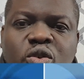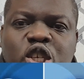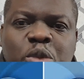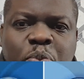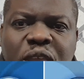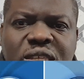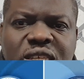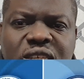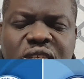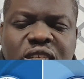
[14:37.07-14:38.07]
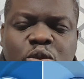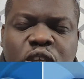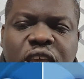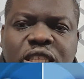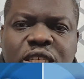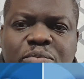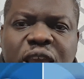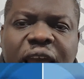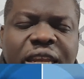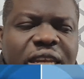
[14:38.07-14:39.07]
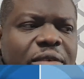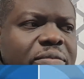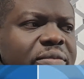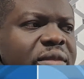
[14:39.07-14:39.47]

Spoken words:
spaces to get behind them.